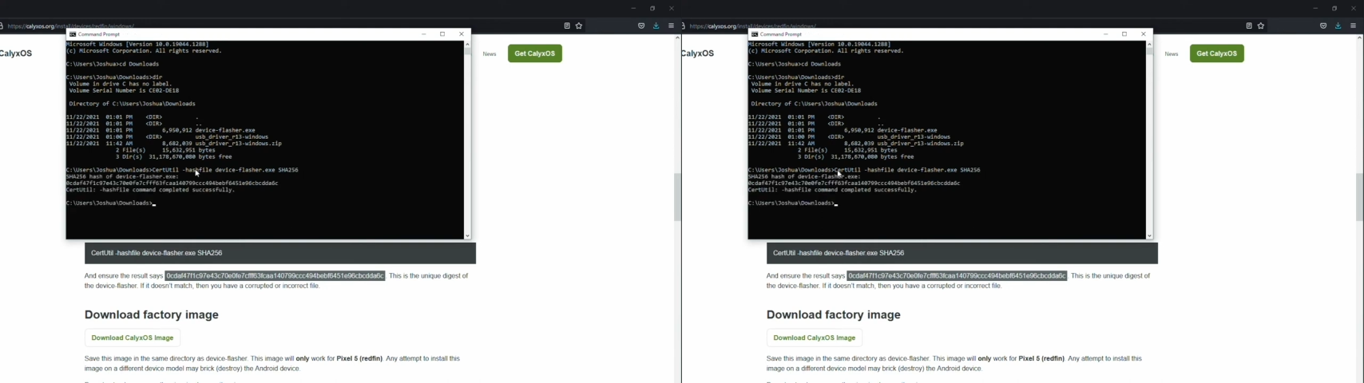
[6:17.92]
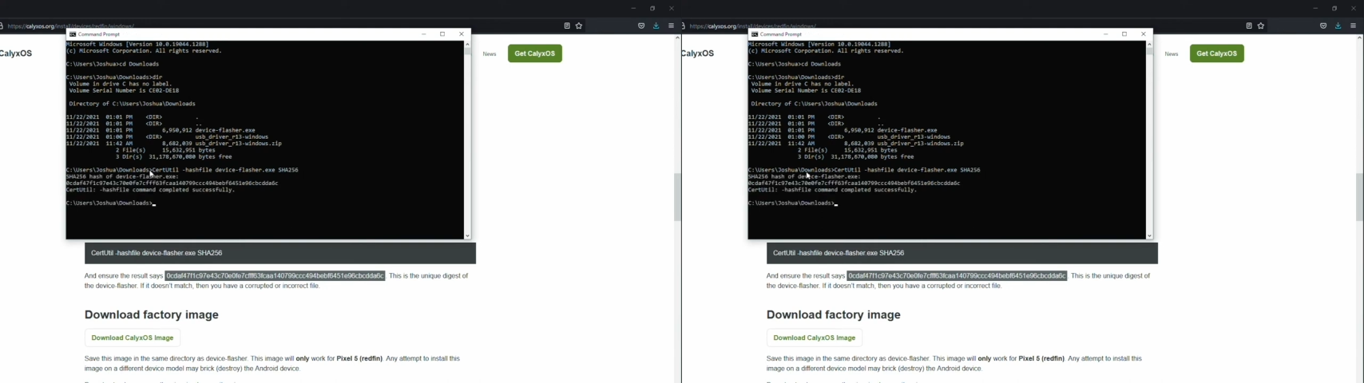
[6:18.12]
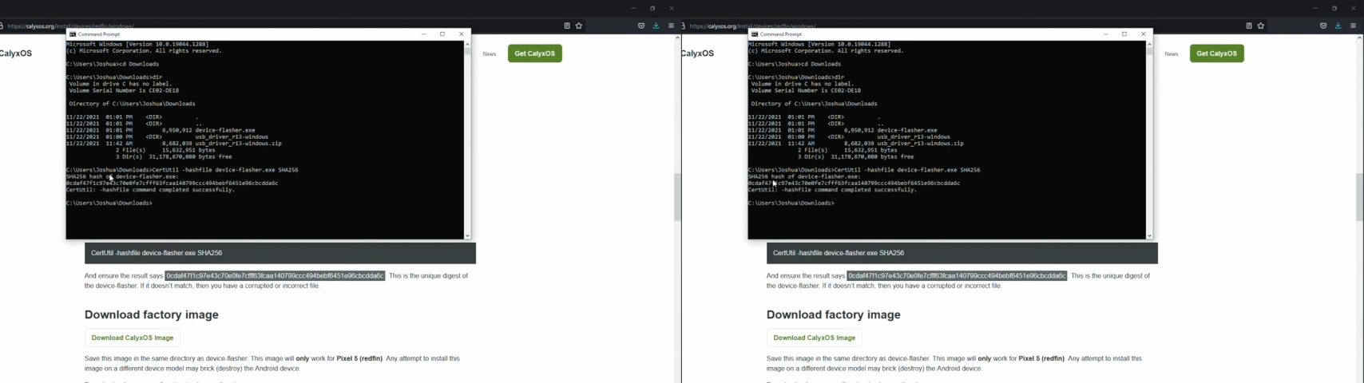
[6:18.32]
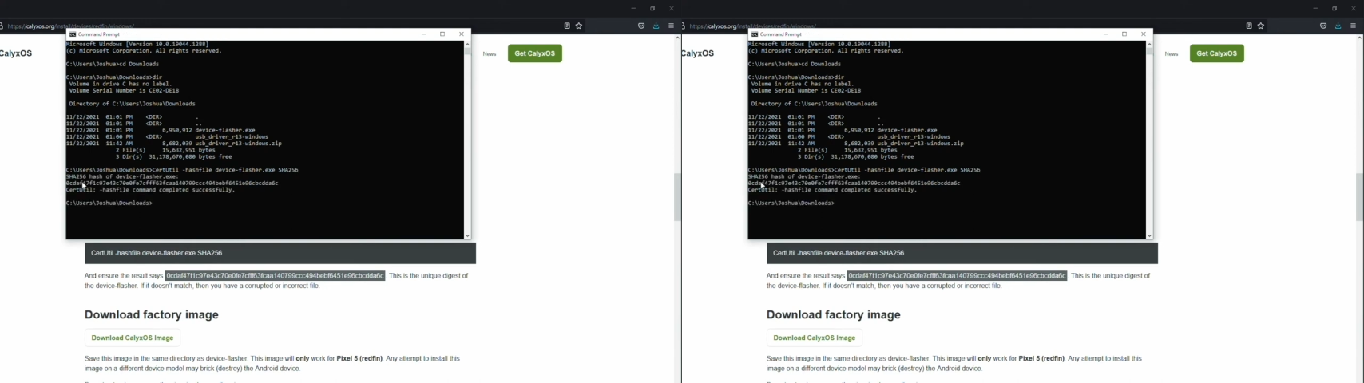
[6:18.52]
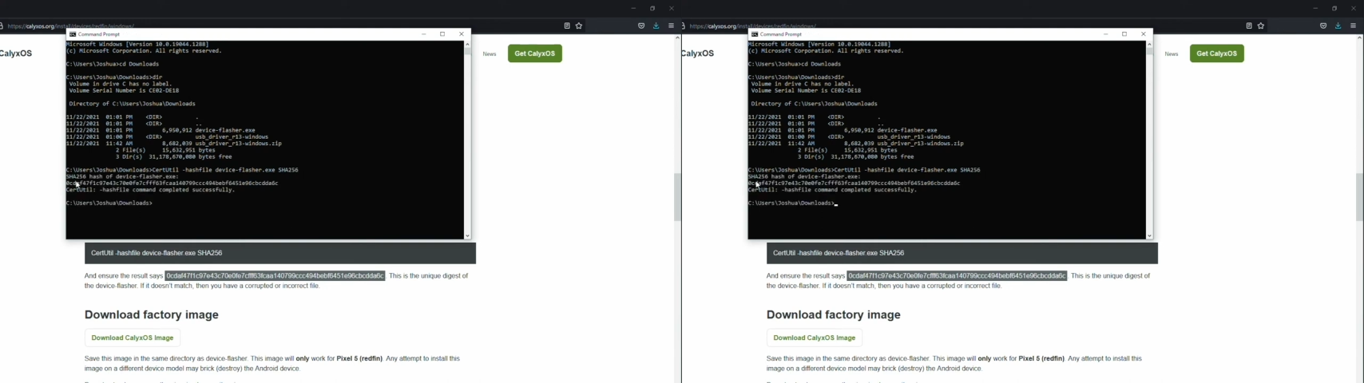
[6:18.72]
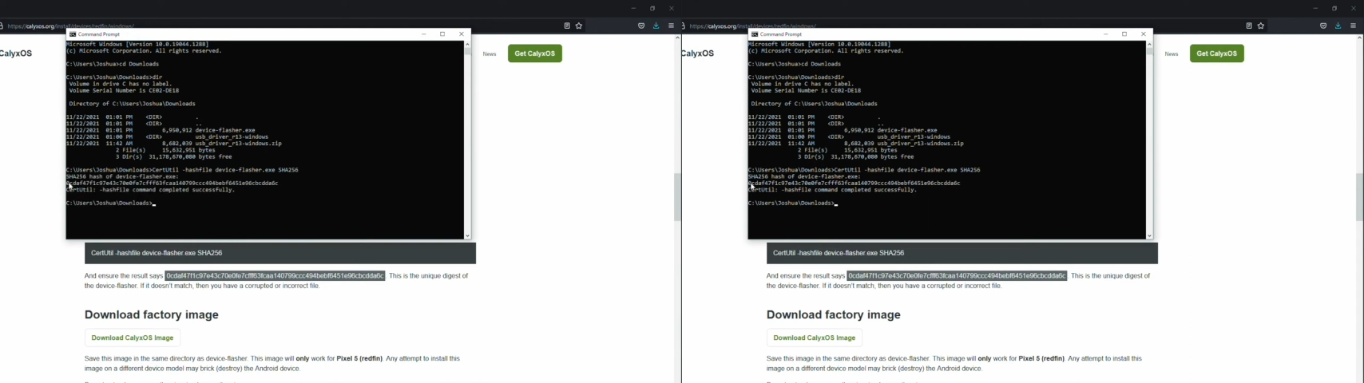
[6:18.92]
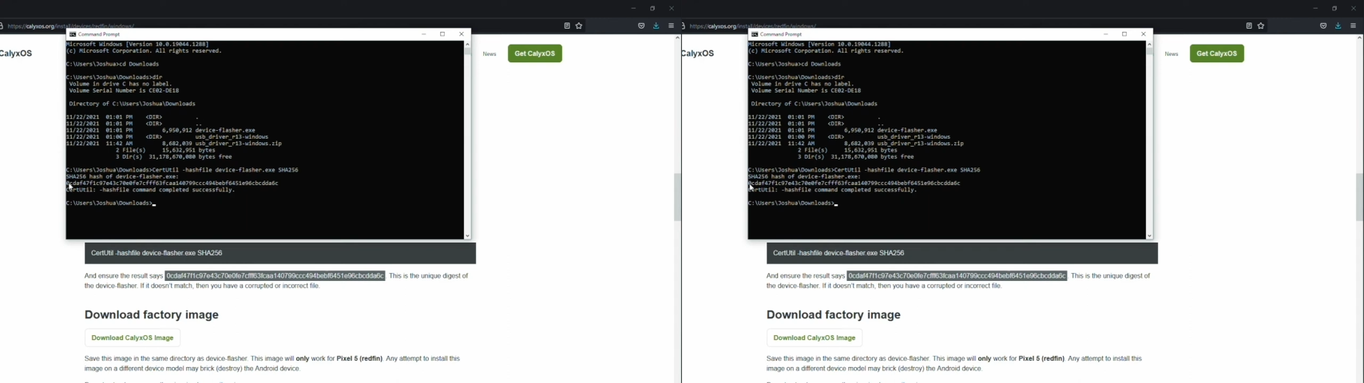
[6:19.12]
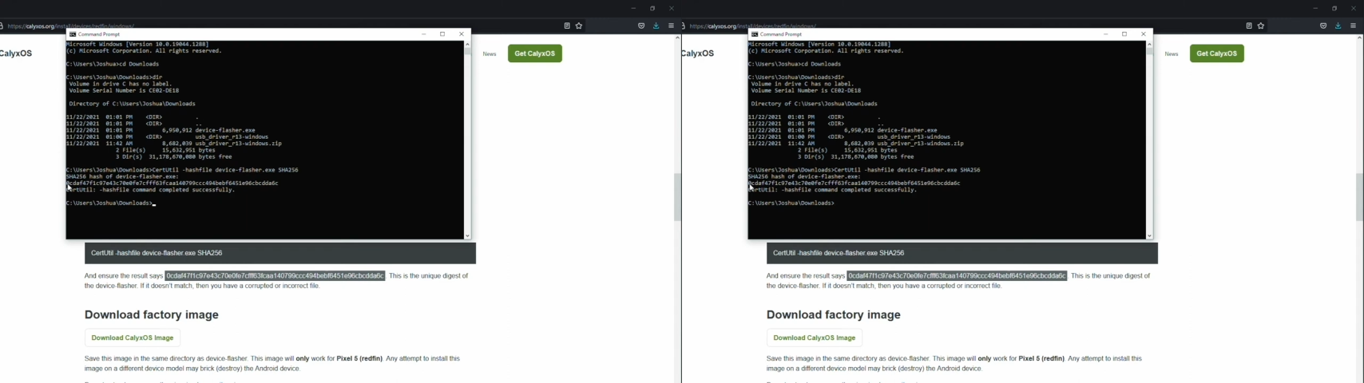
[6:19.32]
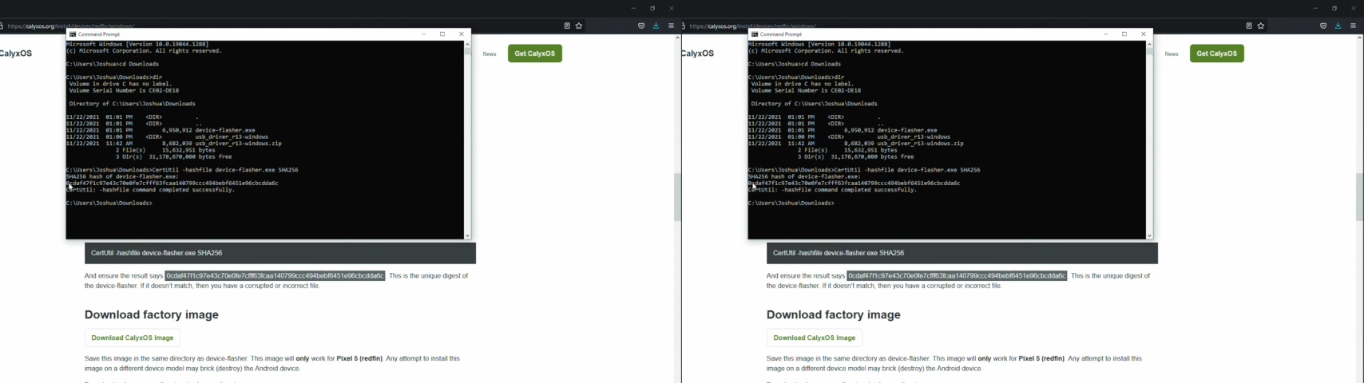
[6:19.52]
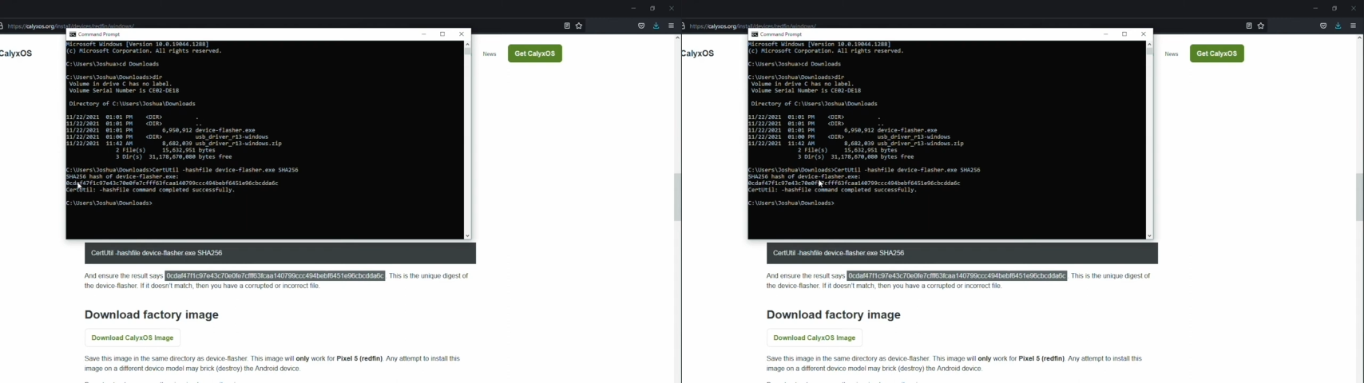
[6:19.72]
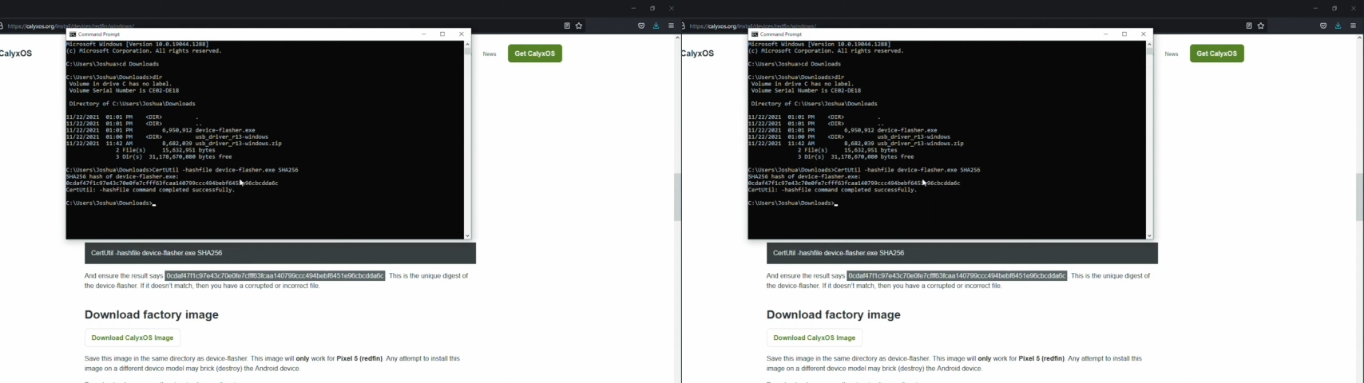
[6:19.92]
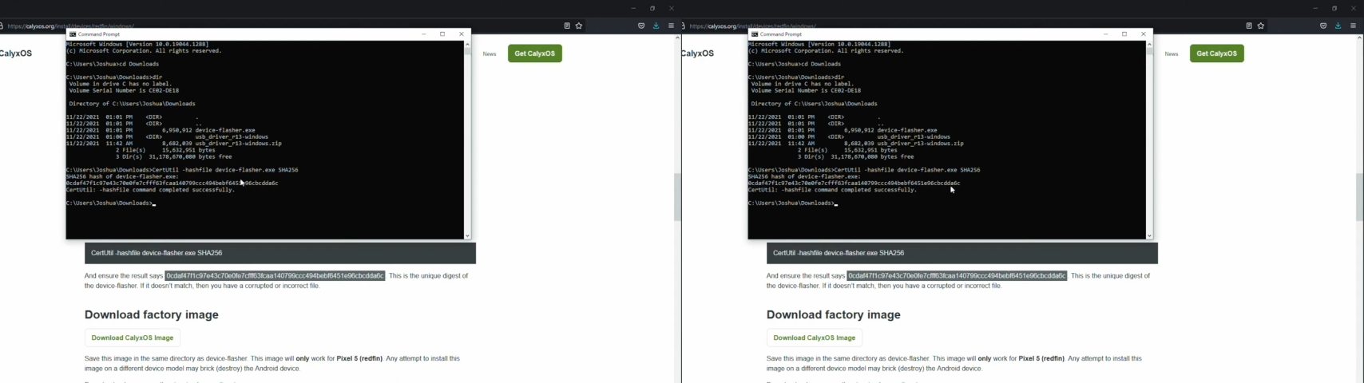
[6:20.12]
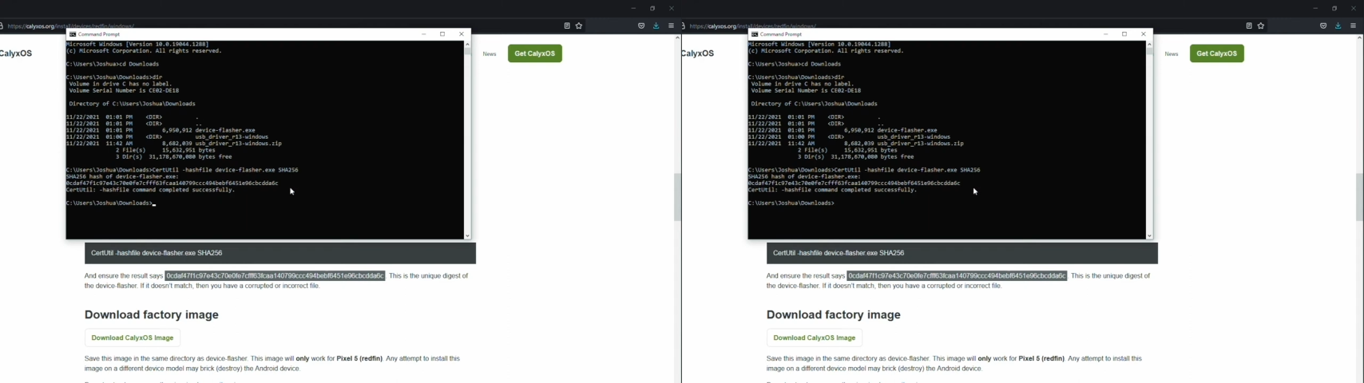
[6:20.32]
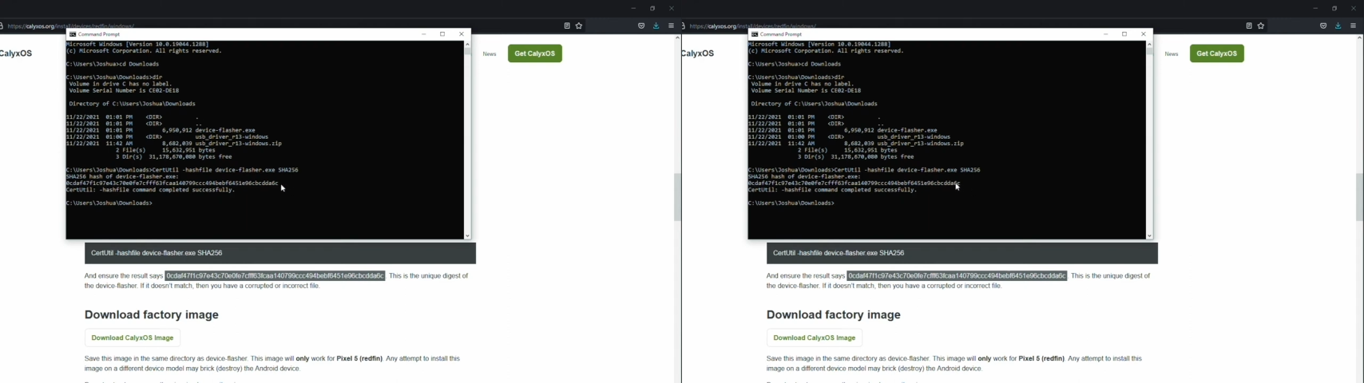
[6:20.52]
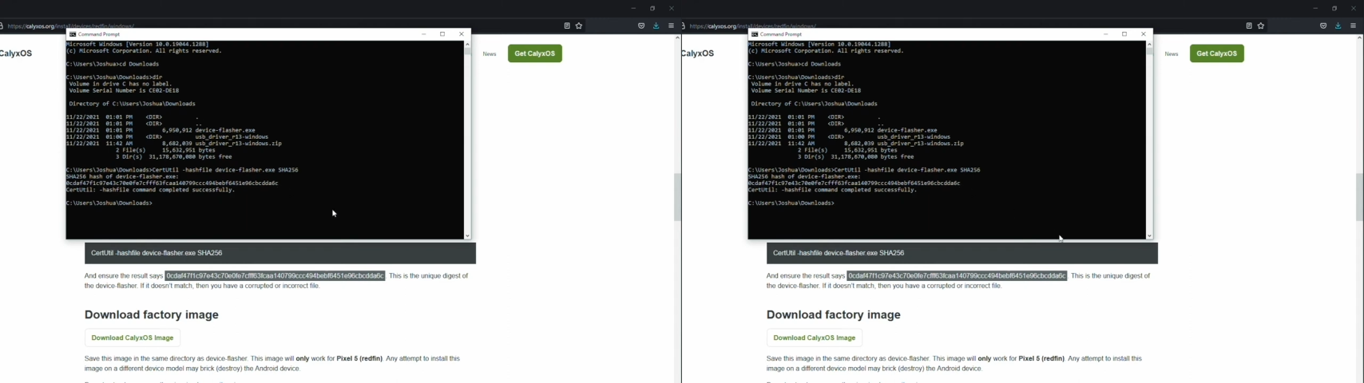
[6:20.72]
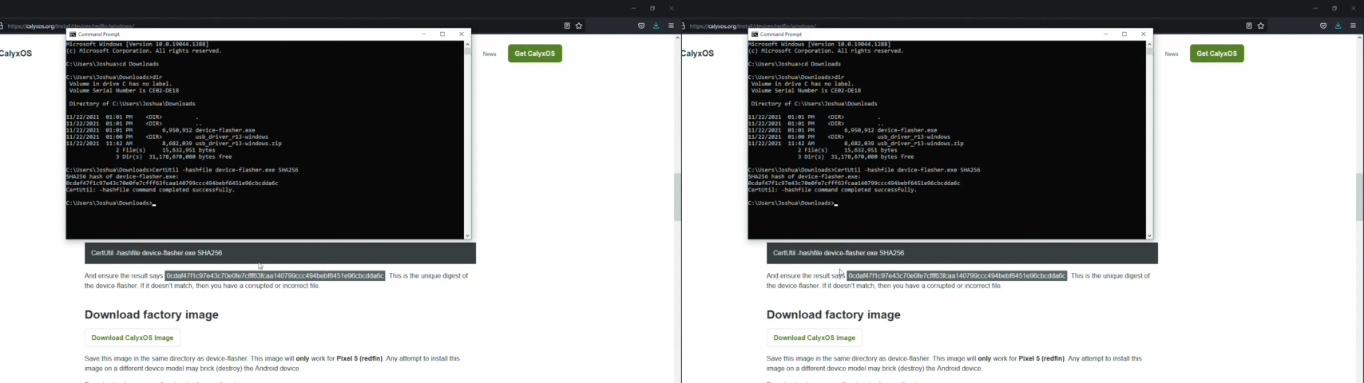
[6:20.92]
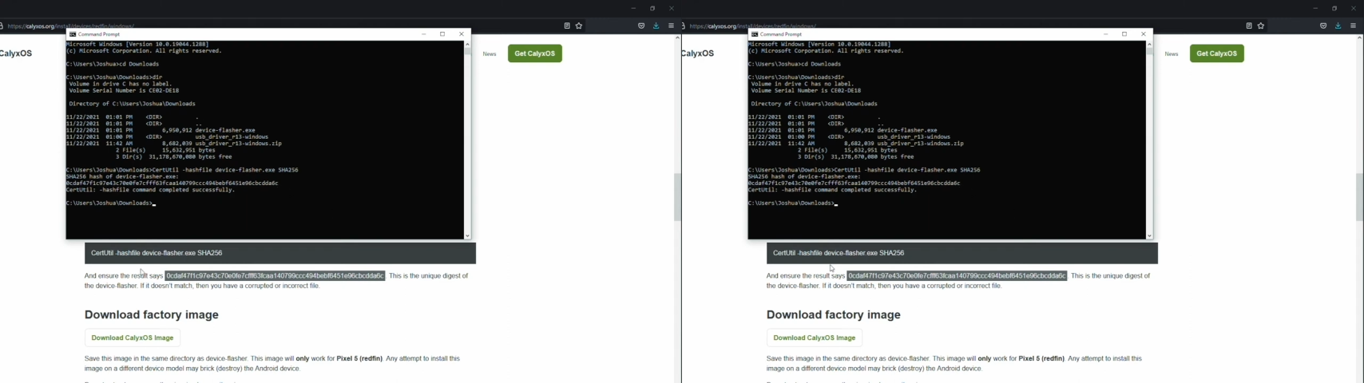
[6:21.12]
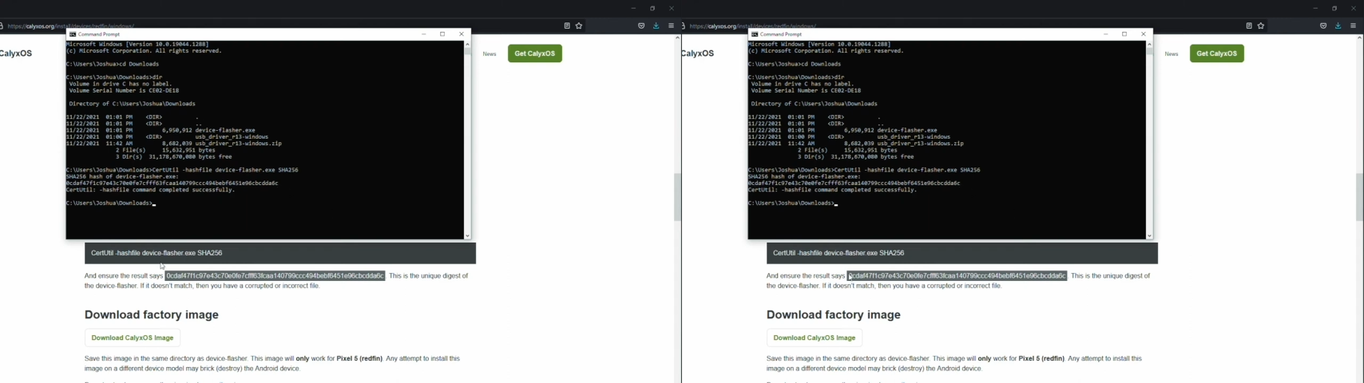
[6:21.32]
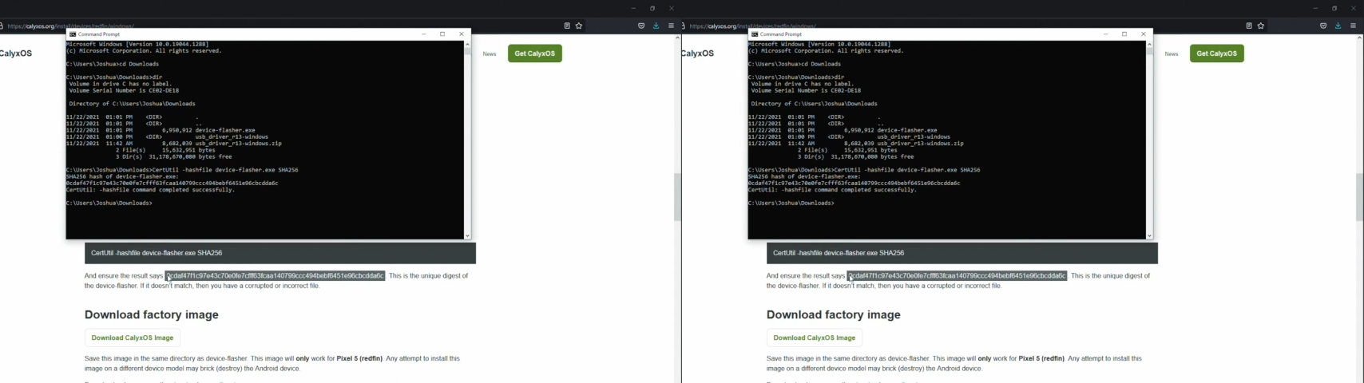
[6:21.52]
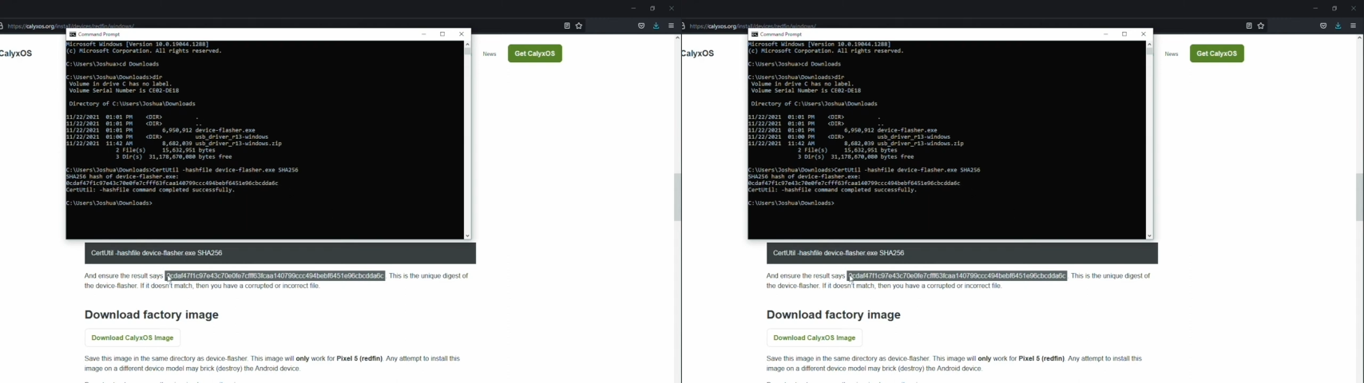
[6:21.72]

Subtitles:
[unreadable: no face in view]